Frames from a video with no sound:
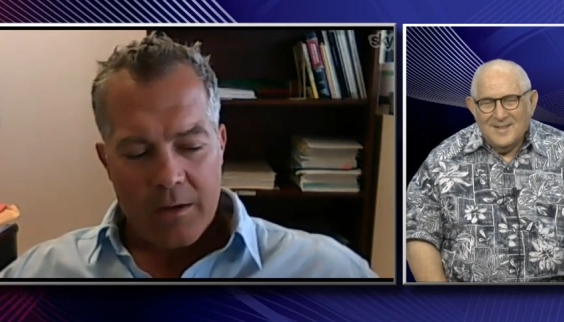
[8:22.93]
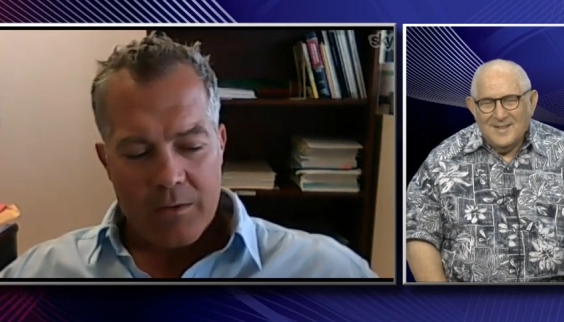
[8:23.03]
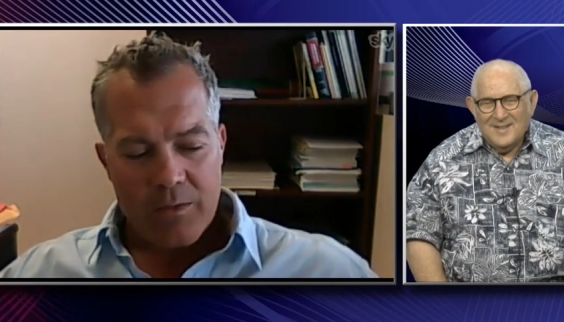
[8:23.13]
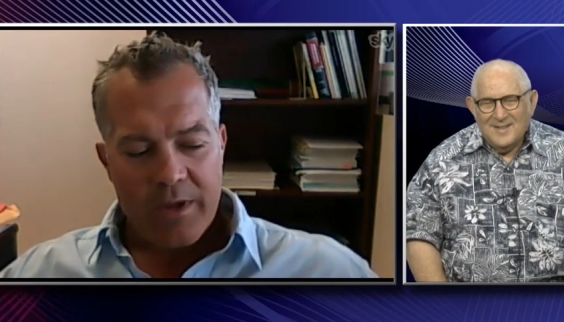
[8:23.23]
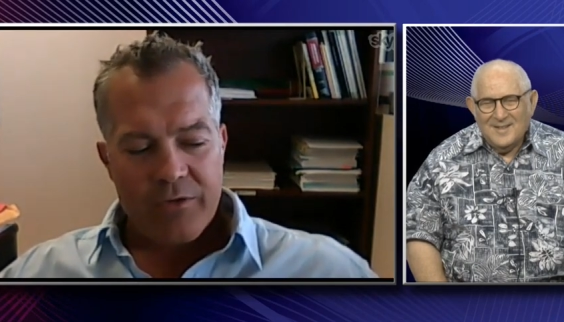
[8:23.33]

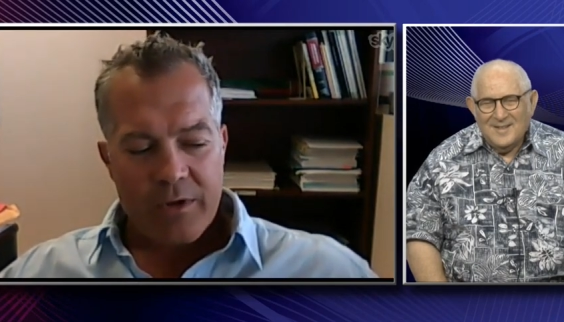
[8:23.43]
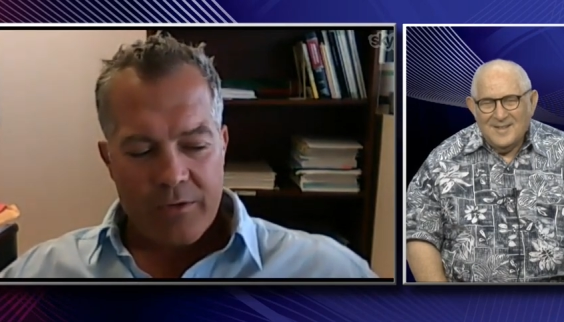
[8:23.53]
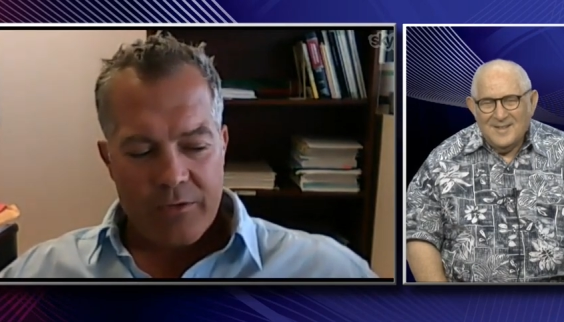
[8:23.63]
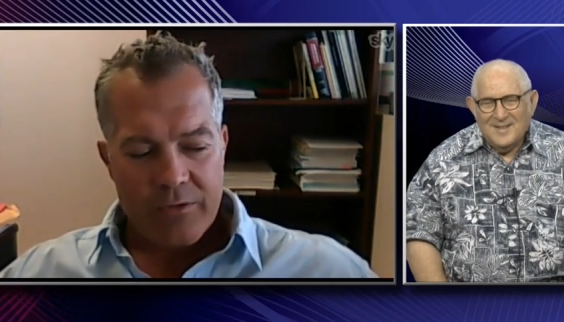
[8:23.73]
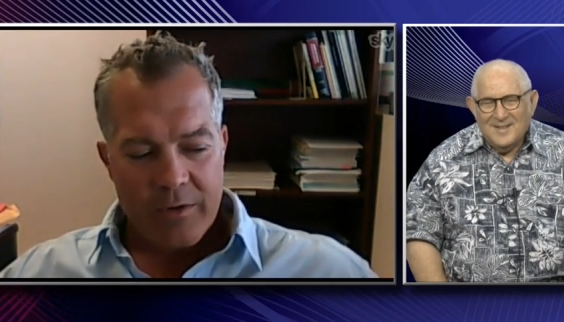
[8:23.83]

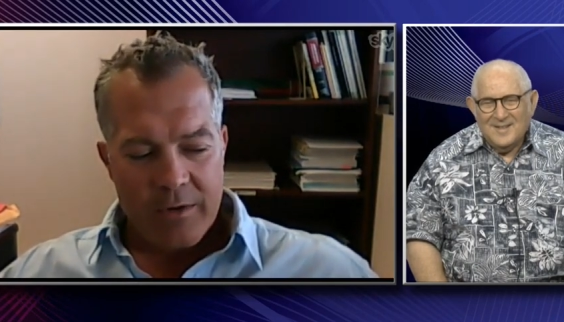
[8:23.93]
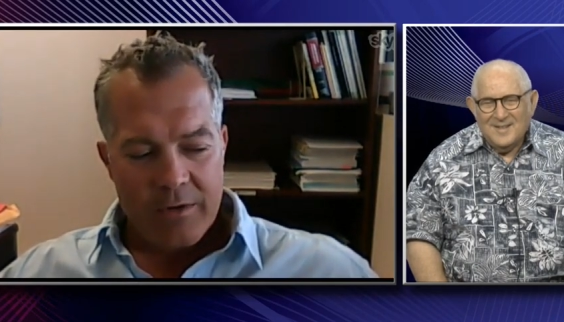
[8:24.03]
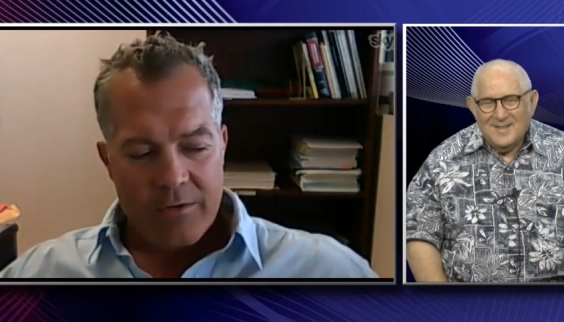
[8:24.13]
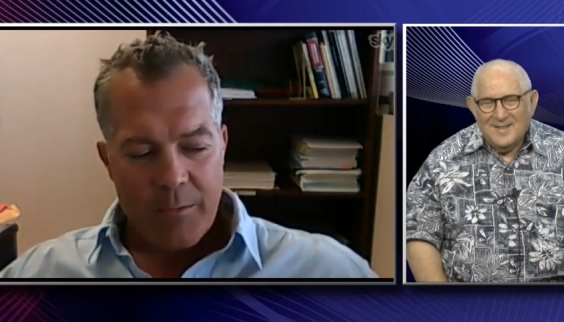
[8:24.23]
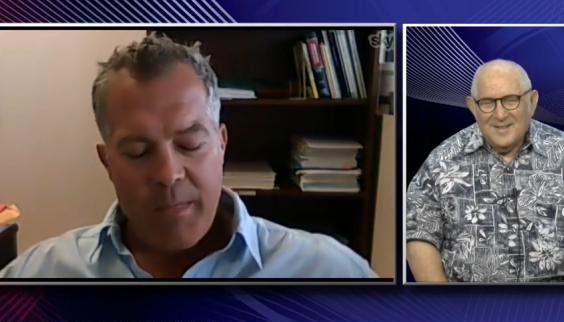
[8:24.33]
Speaker 1: residents
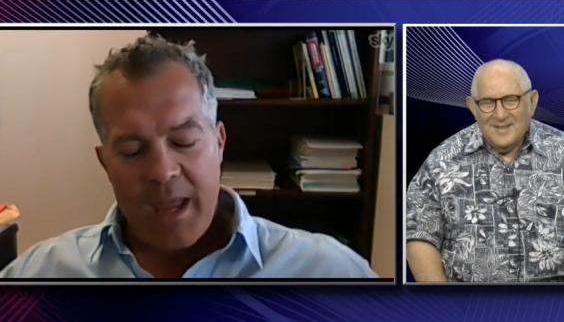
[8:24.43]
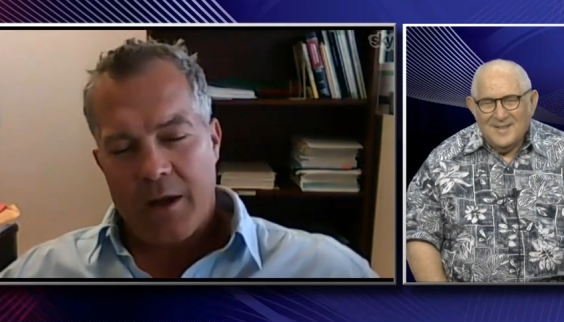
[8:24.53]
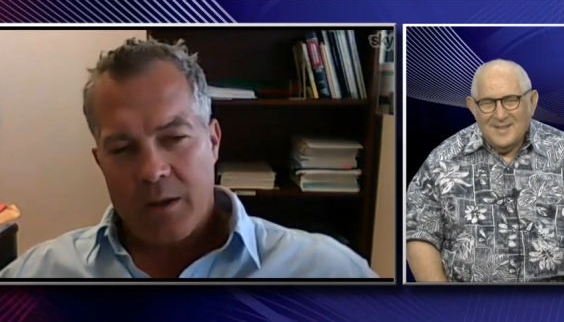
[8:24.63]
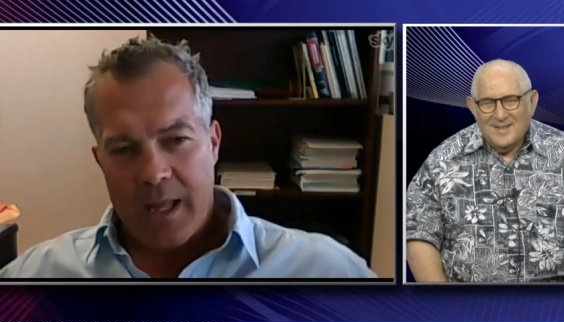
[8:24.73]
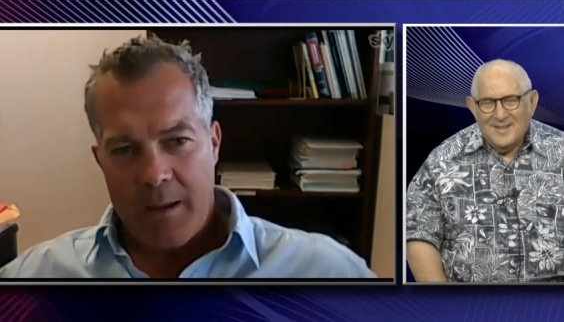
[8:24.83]
to make
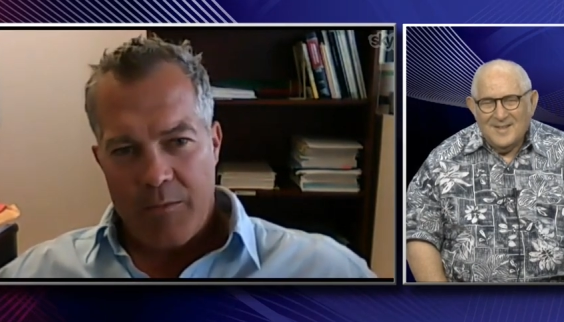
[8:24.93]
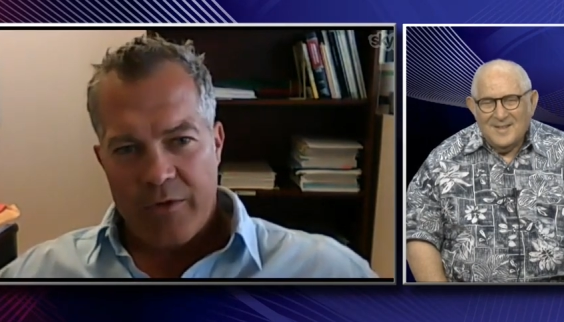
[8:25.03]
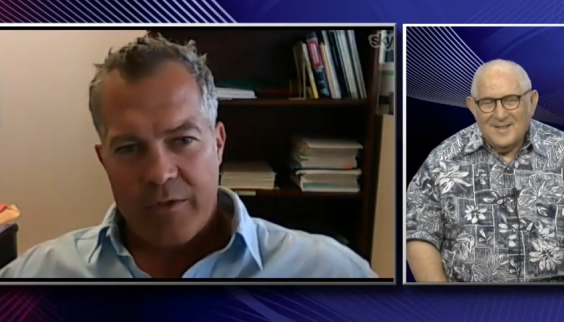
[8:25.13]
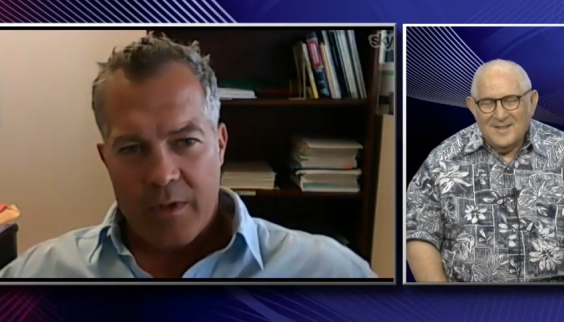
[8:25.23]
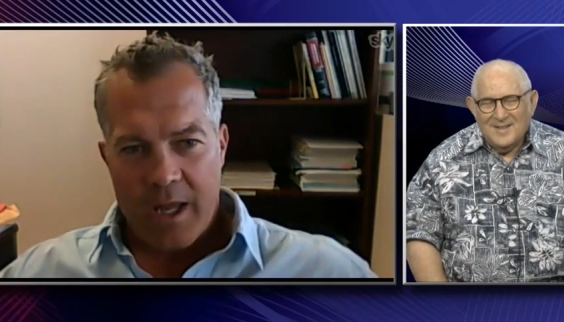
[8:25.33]
claims at the
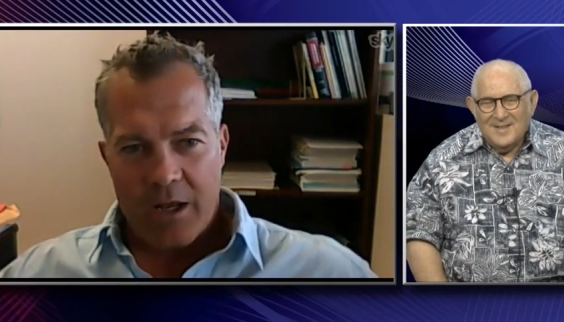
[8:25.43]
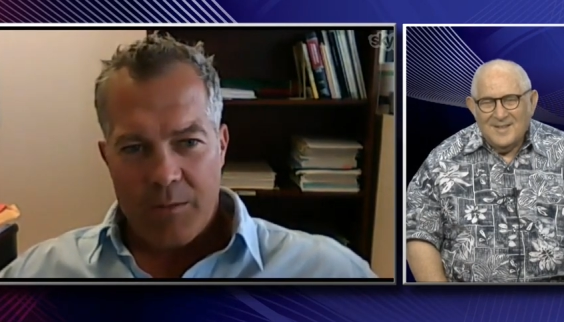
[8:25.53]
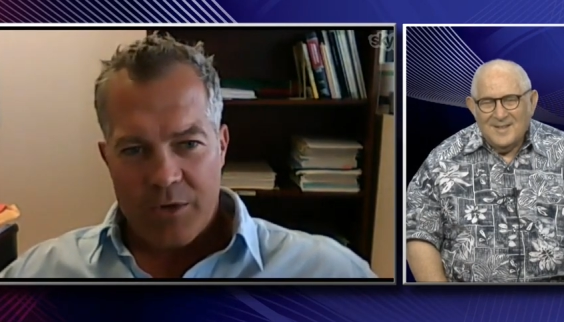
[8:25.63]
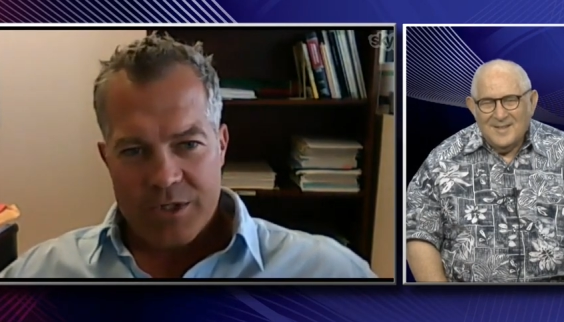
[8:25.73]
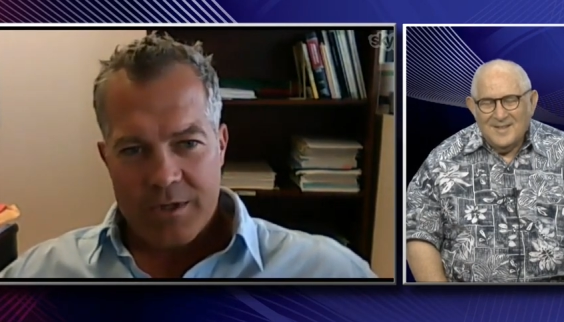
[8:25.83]
Land
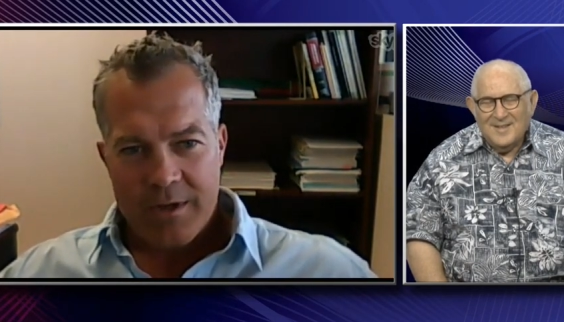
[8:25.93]
Commission.